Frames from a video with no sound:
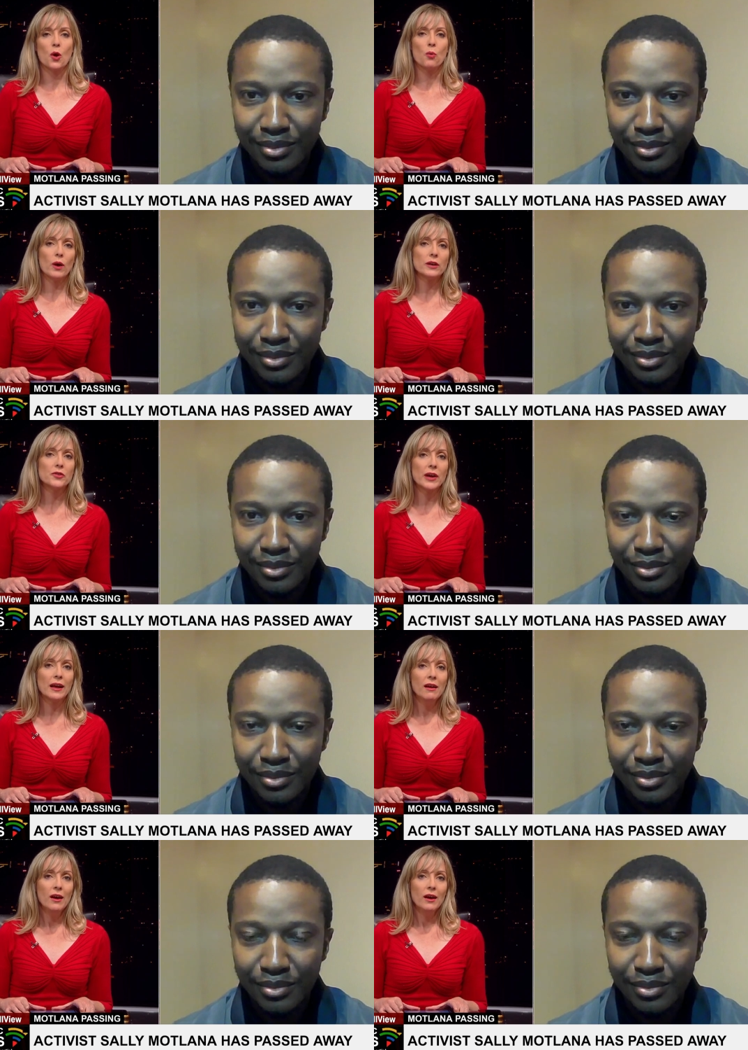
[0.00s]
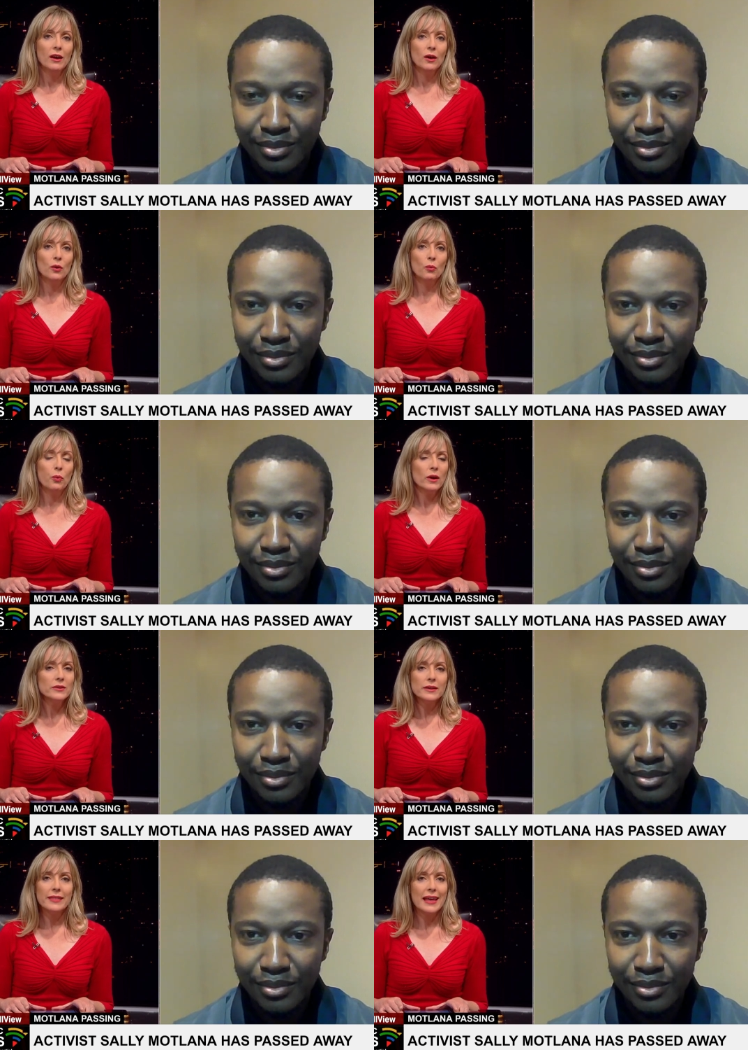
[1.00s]
Speaker 1: are wondering
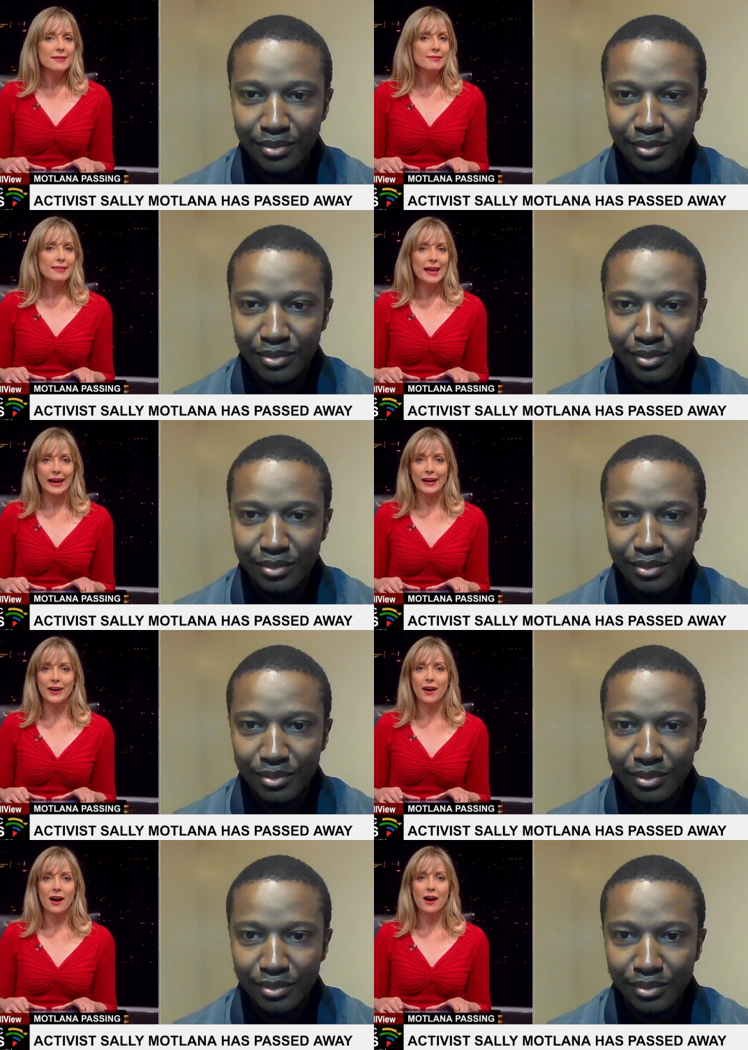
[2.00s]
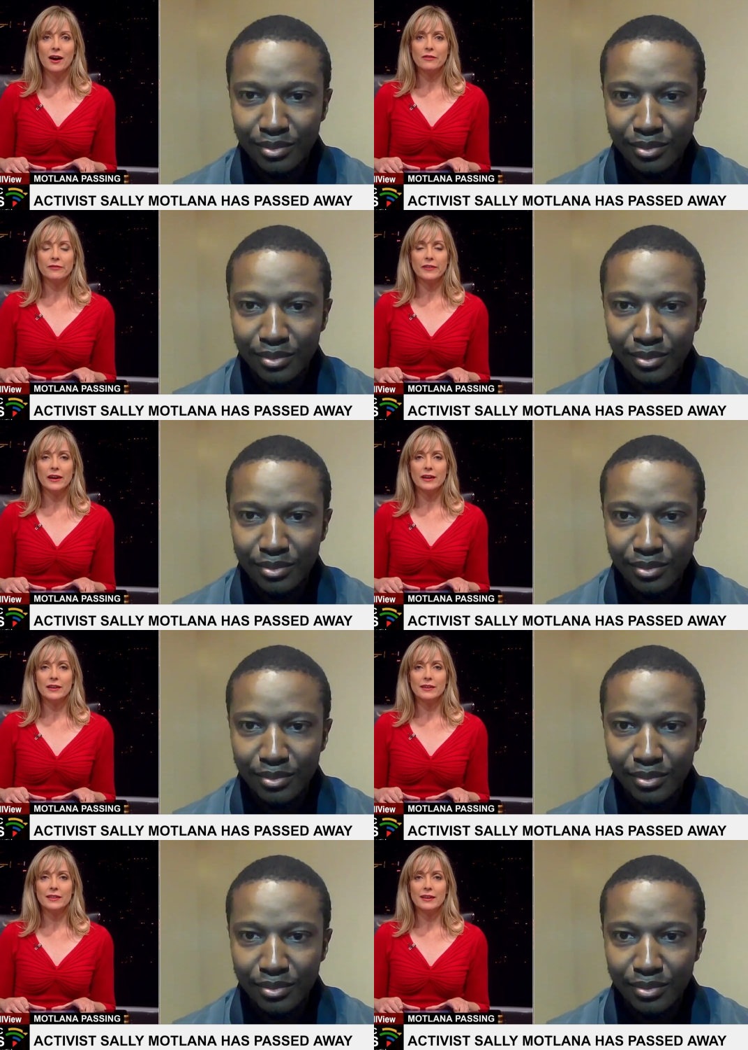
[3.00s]
what did they think of
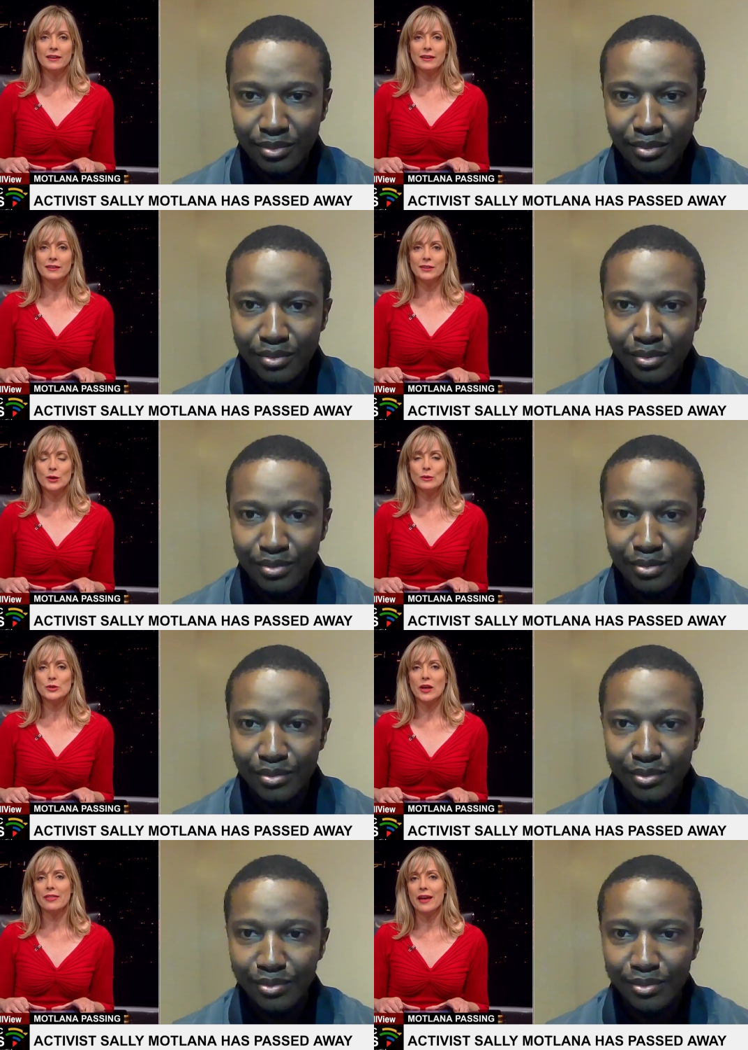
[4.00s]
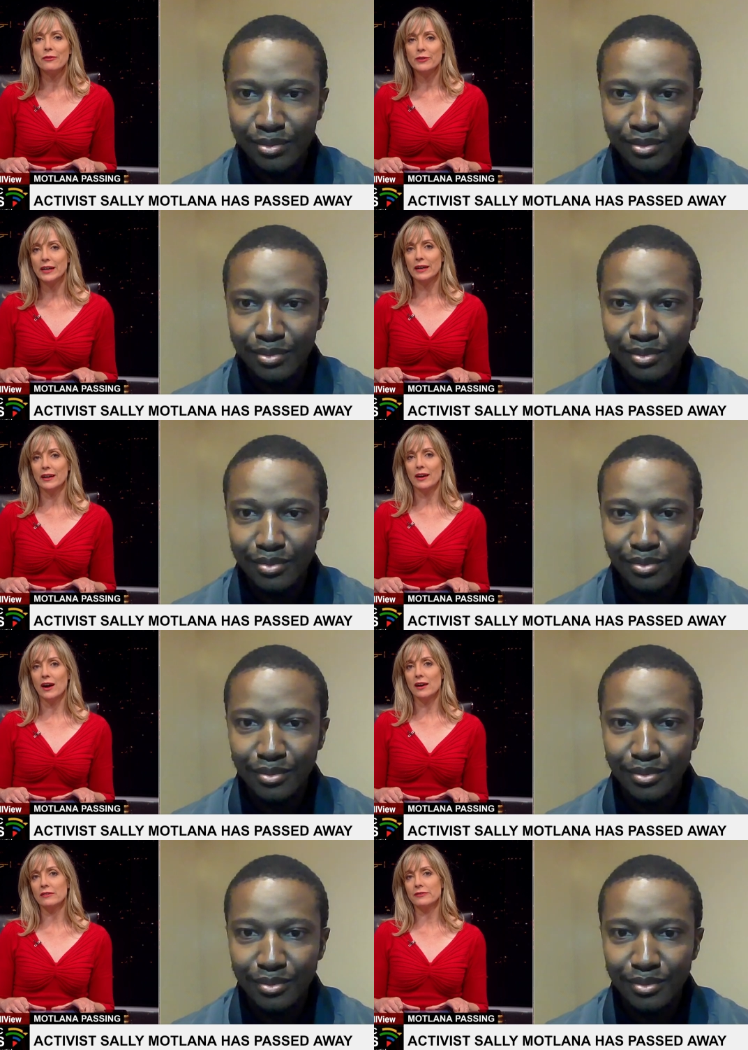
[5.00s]
uh, the new South Africa,
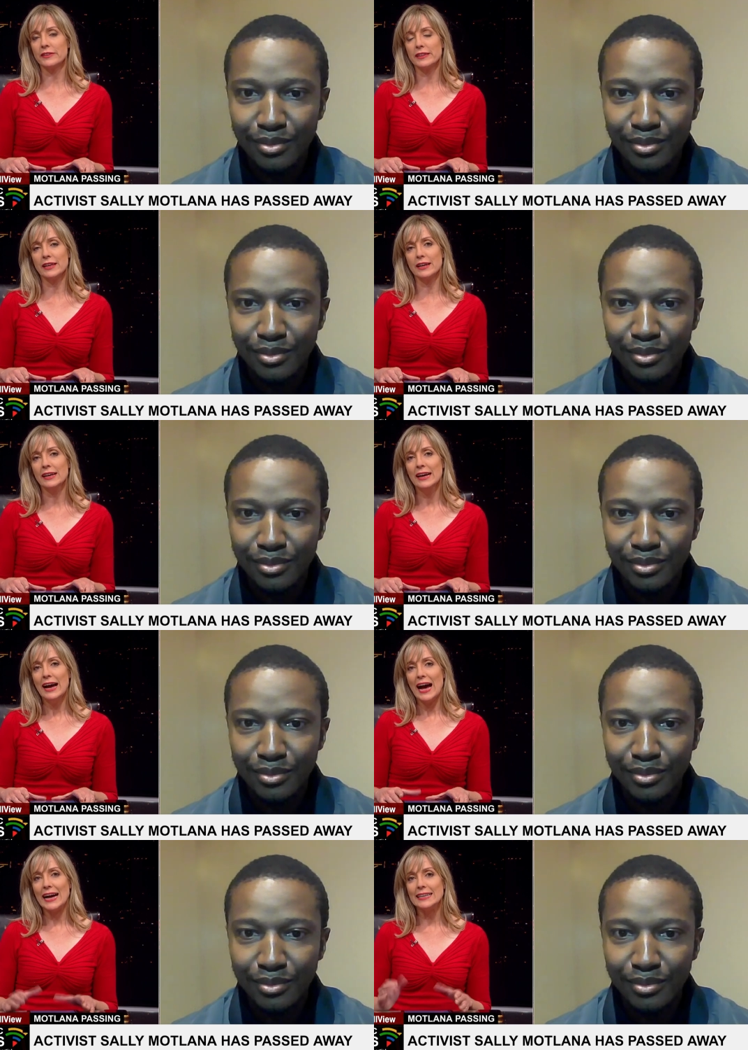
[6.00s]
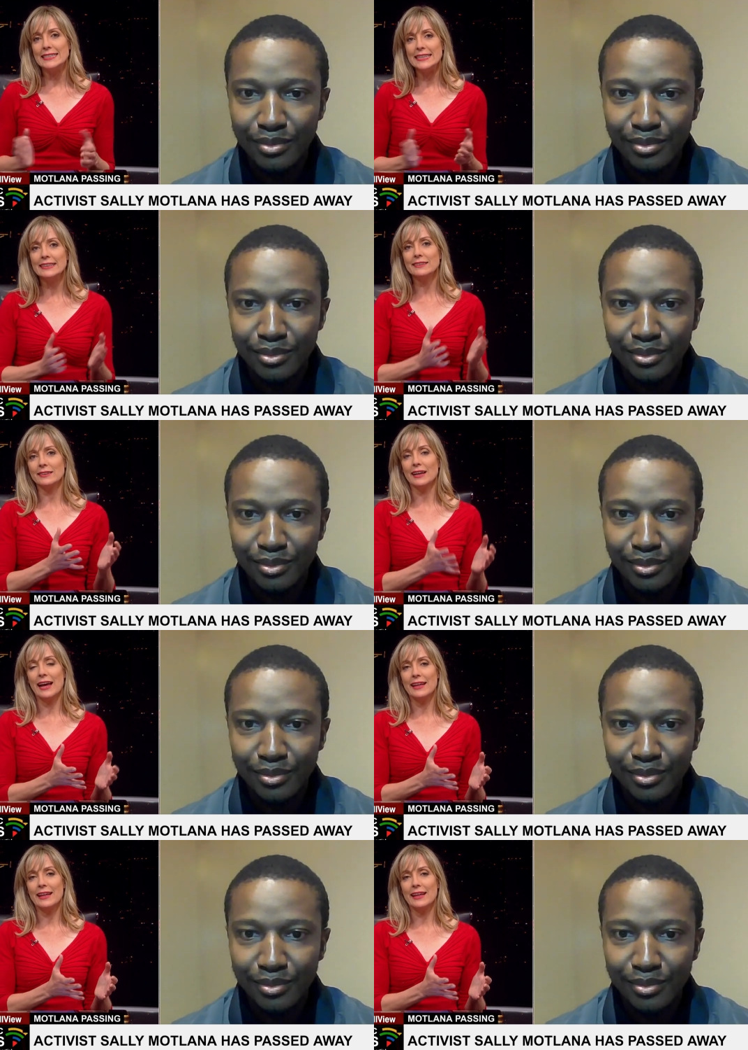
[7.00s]
of the ideal,